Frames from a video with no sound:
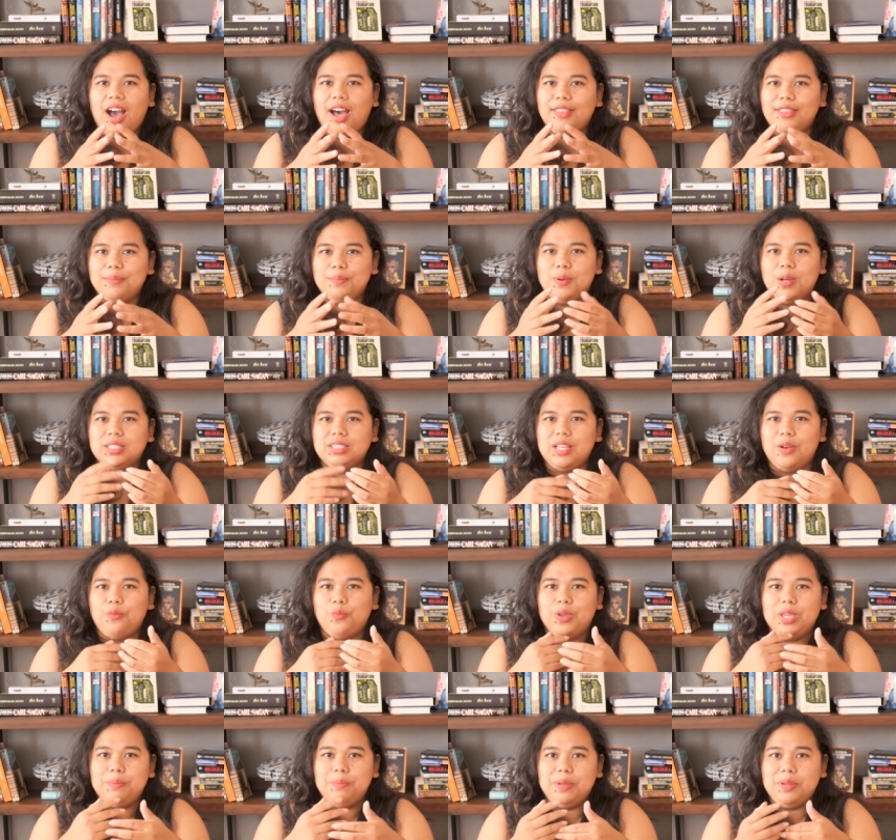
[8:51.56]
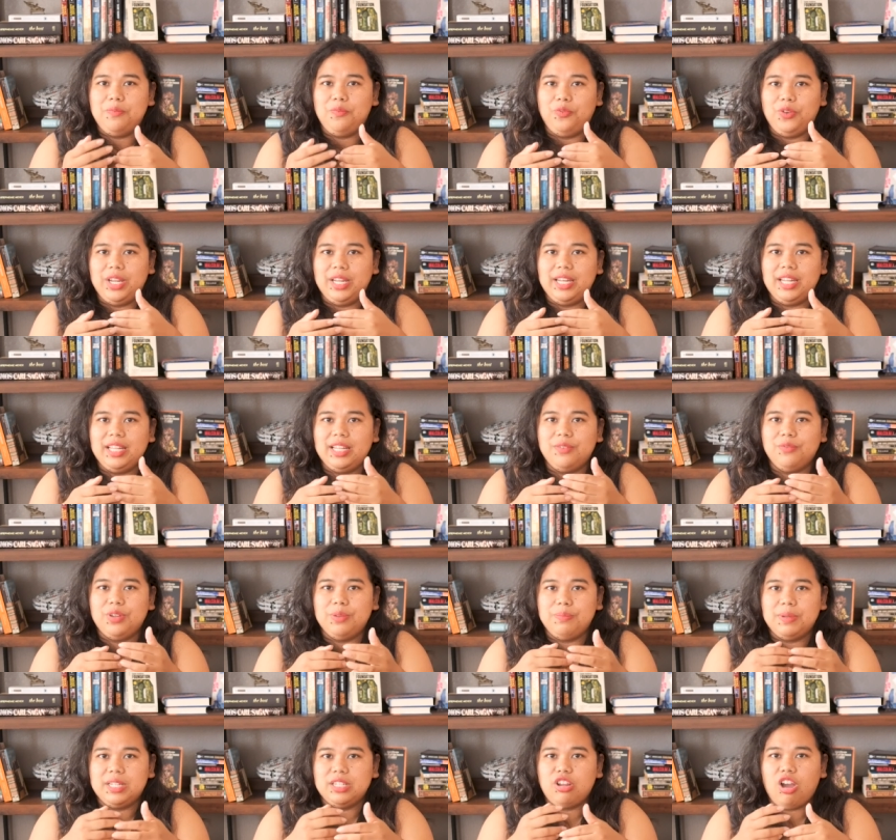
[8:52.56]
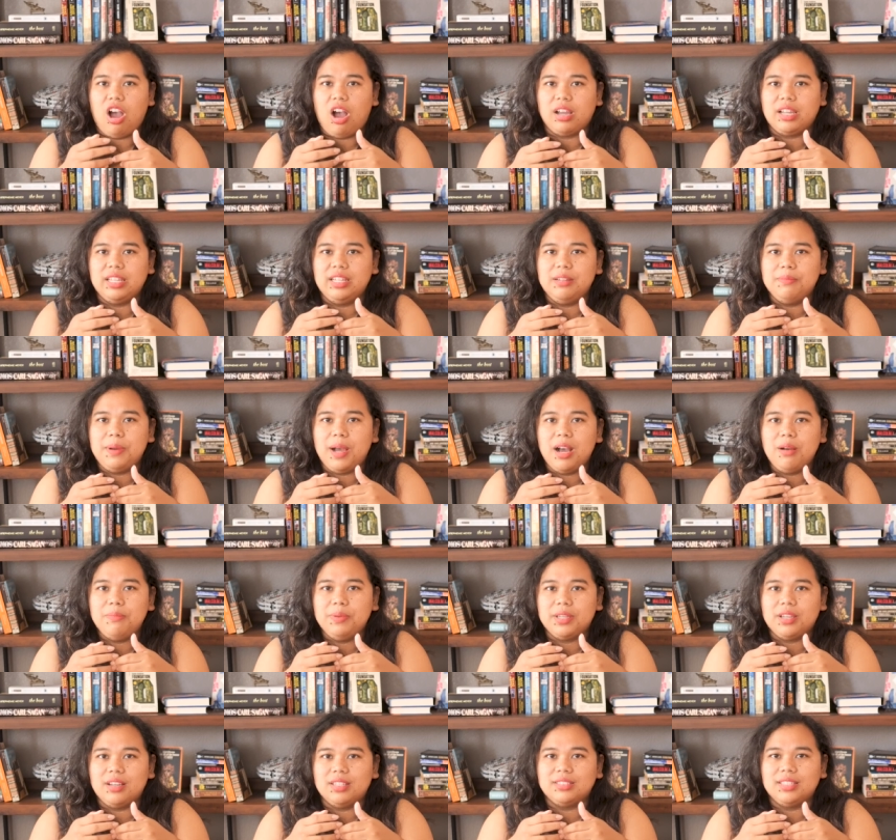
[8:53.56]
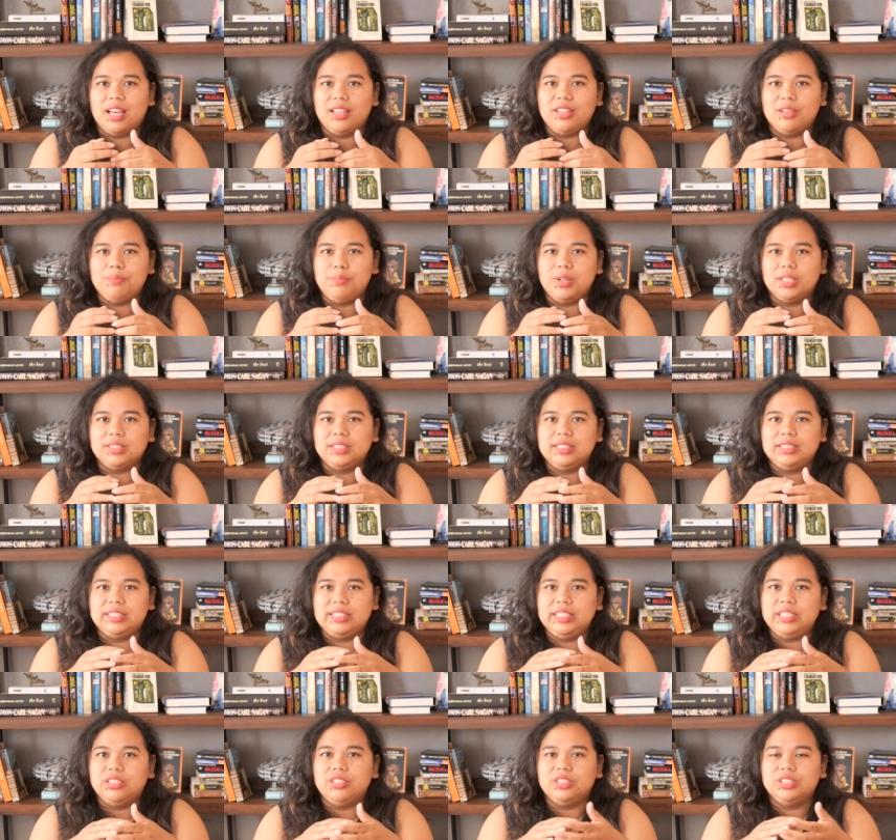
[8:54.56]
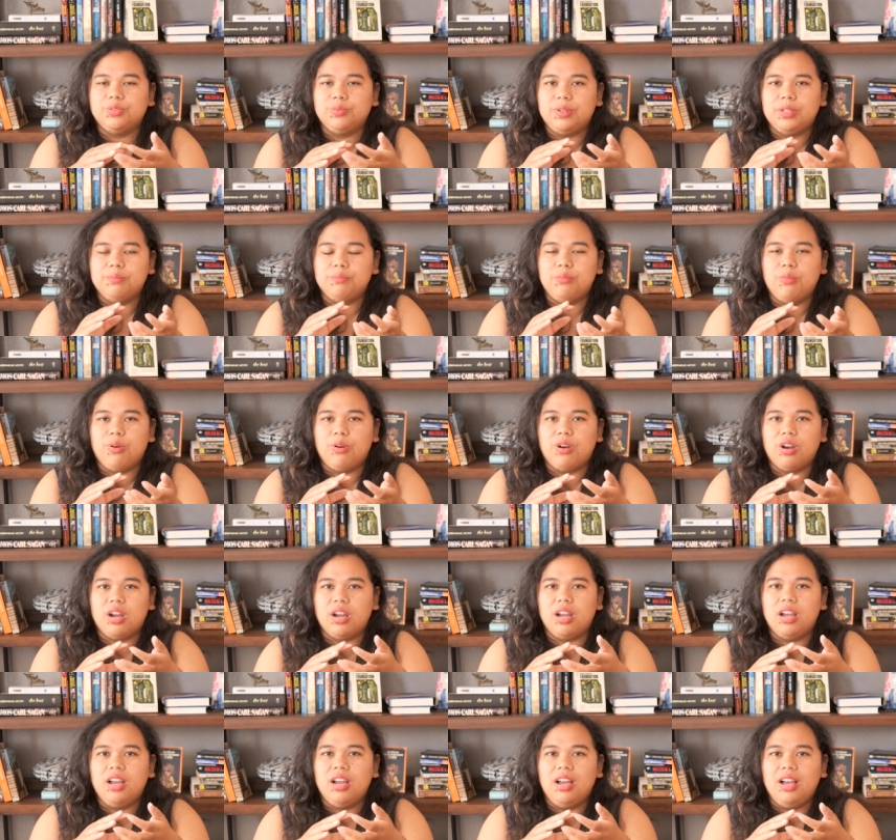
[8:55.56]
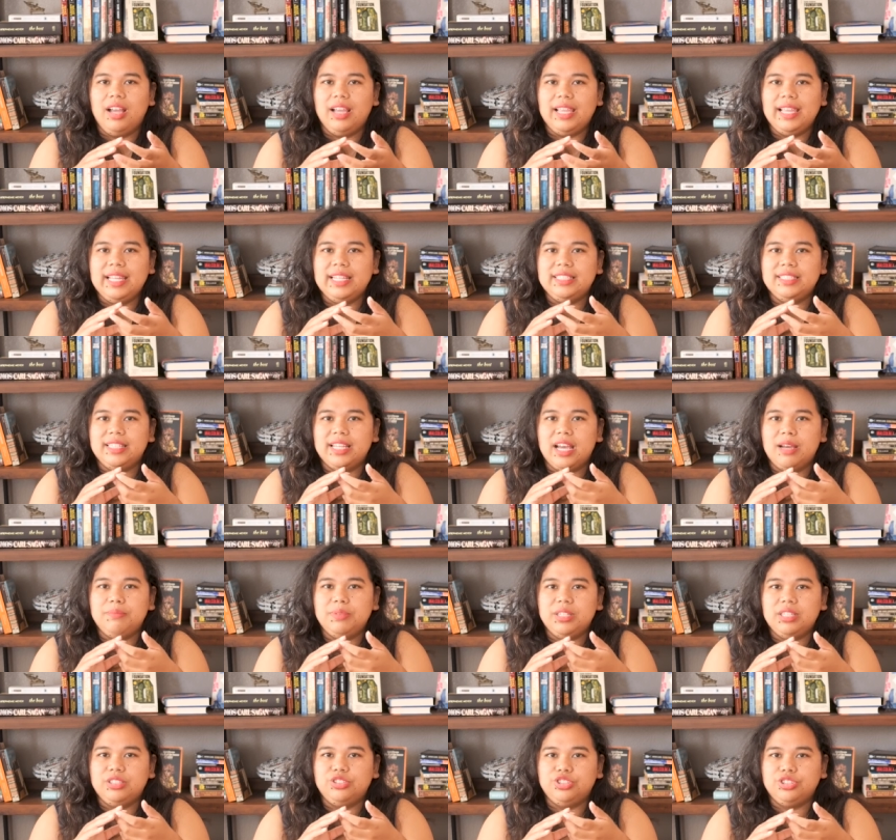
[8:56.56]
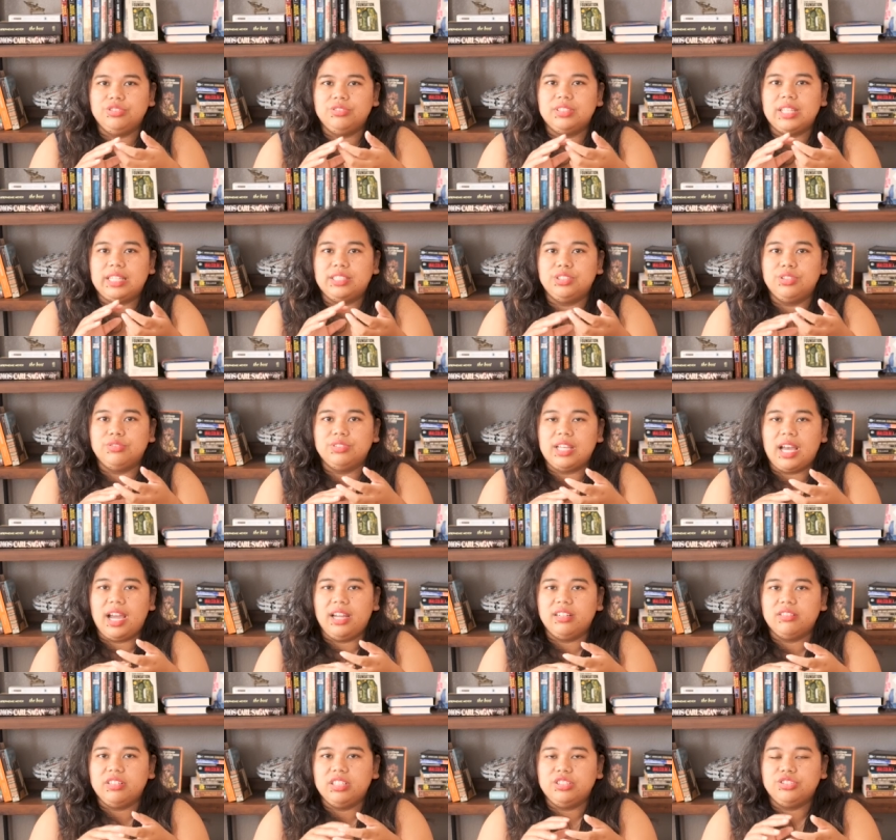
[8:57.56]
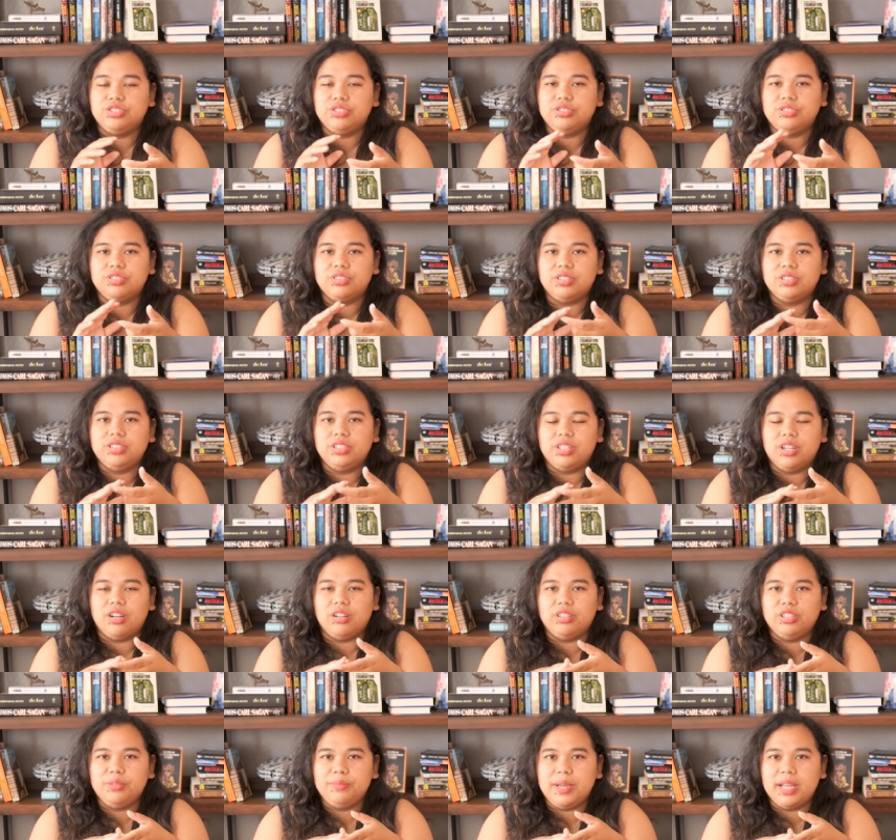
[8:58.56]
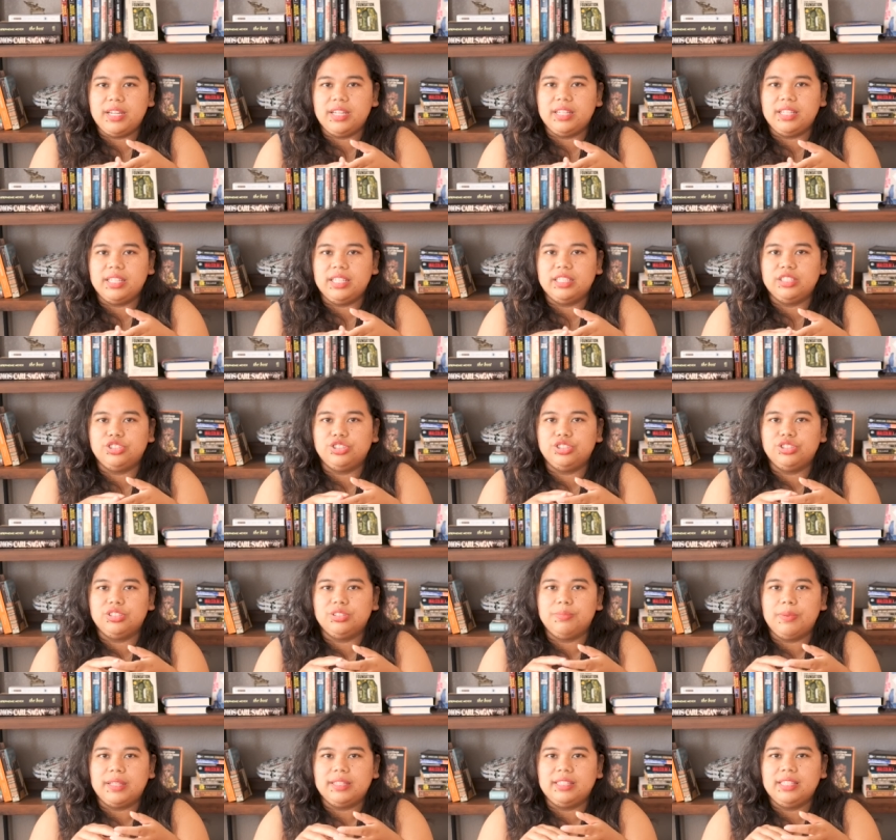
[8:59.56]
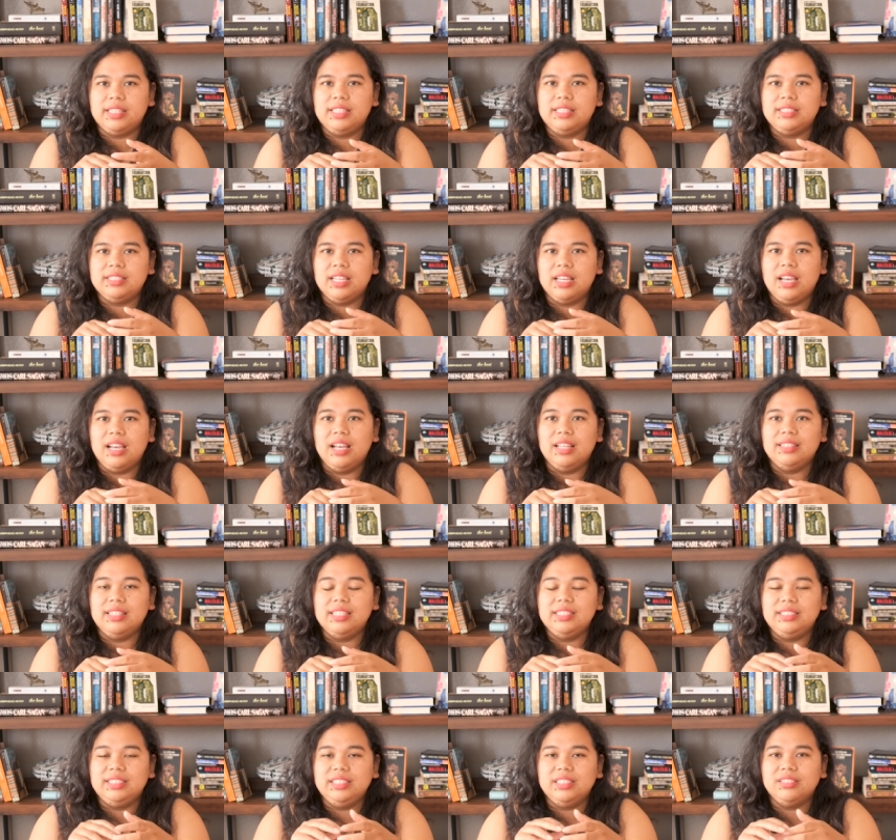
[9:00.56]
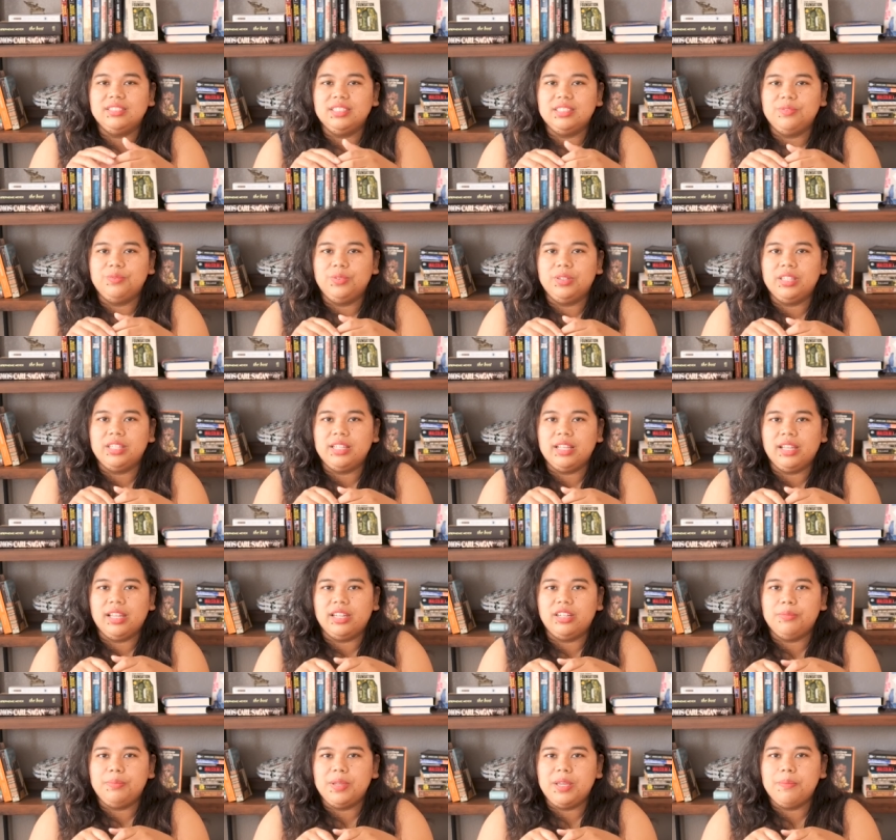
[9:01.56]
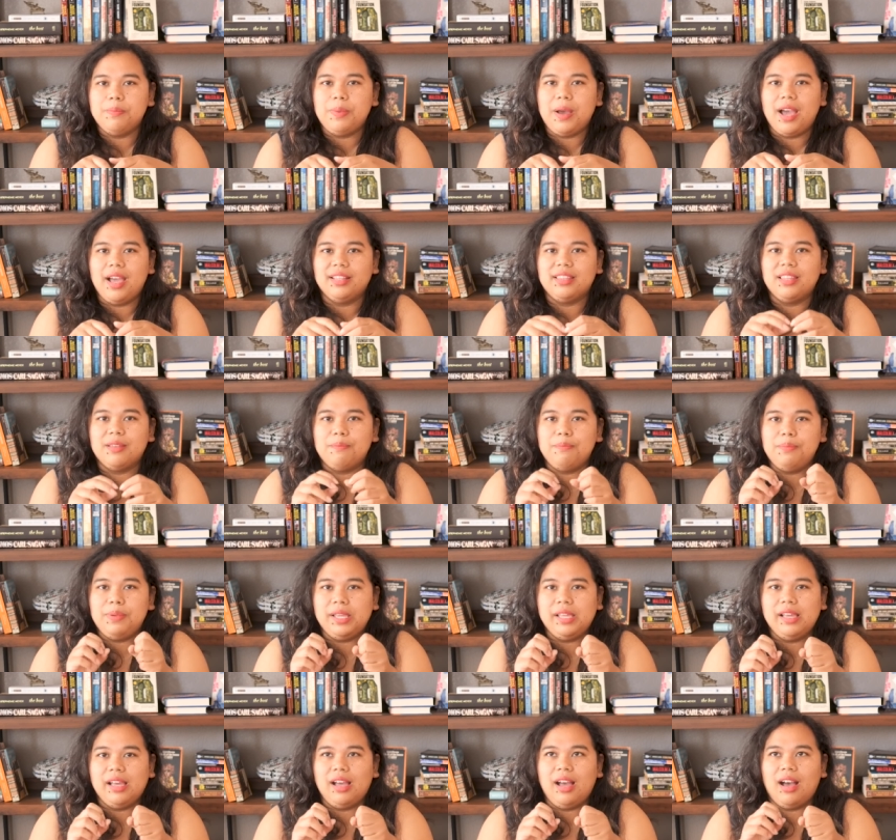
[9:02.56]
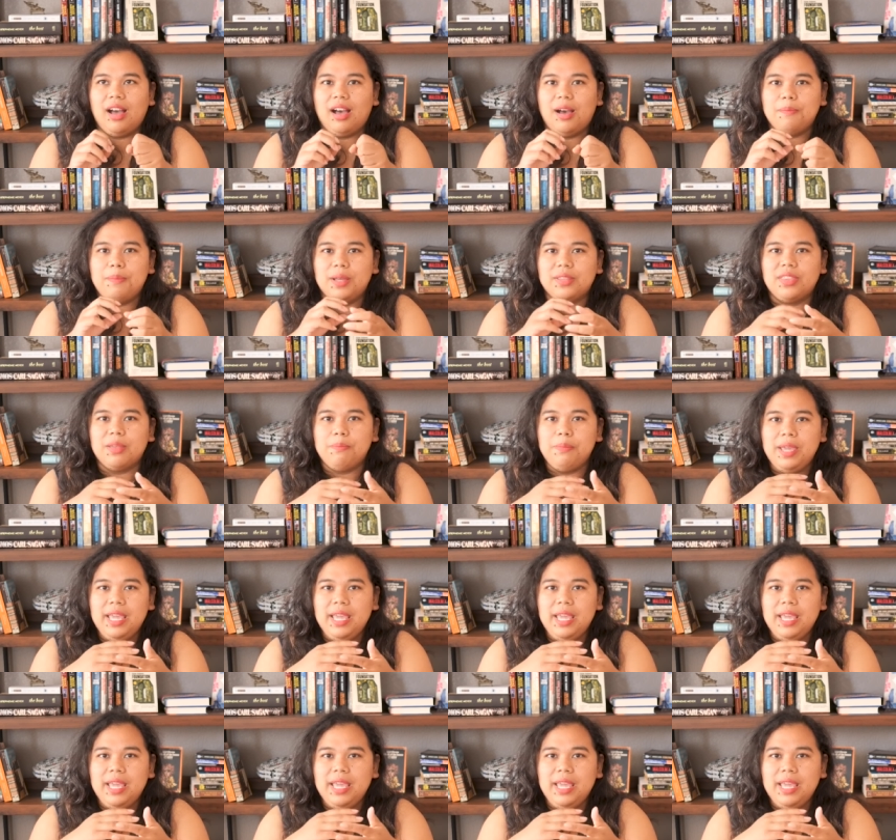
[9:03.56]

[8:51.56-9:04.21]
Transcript: other books that we've been reading and we've been talking about because other books deals with more in-depth issues like societal issues or you know humanity issues but this this deals with it a little bit but the uh, but the